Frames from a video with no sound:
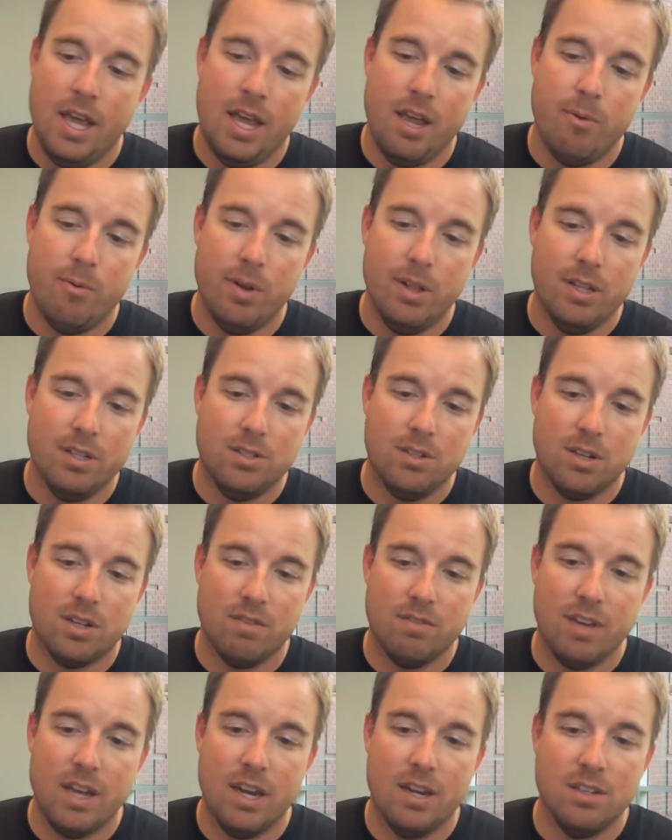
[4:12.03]
really took
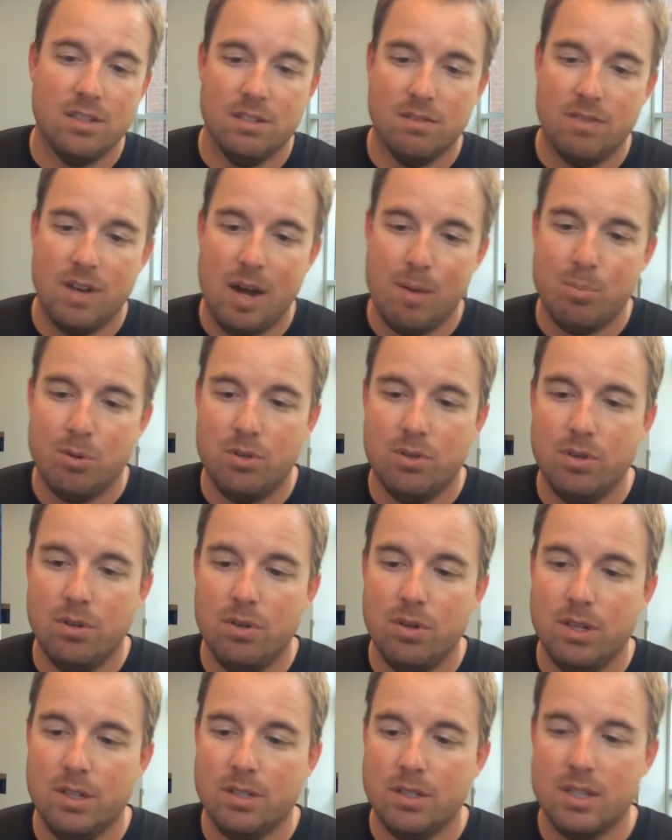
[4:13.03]
advantage of
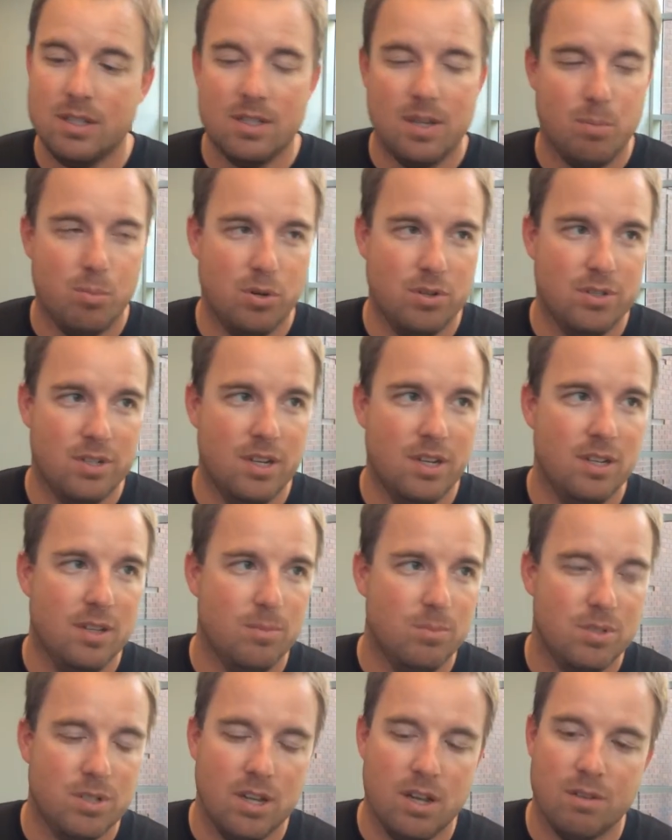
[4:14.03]
opportunities as they presented
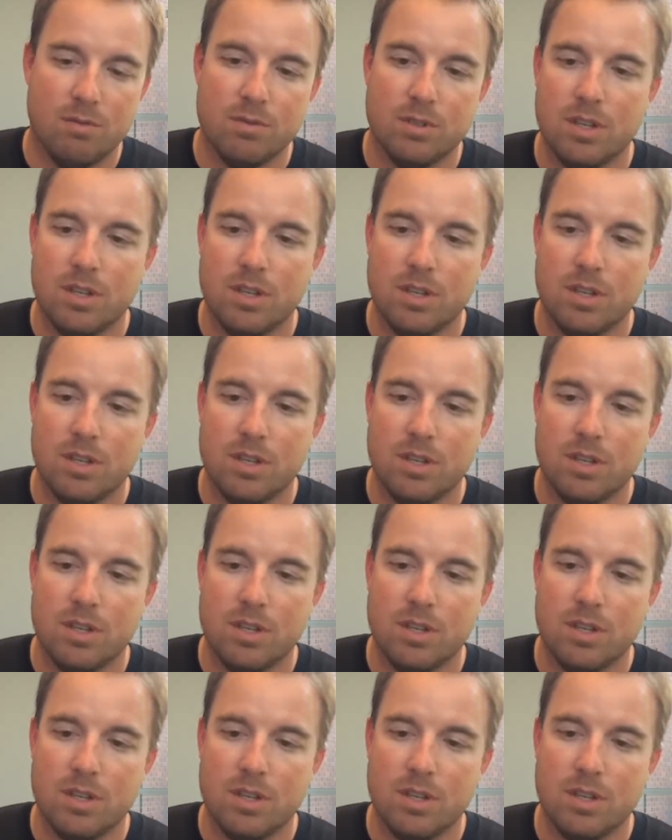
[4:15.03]
themselves,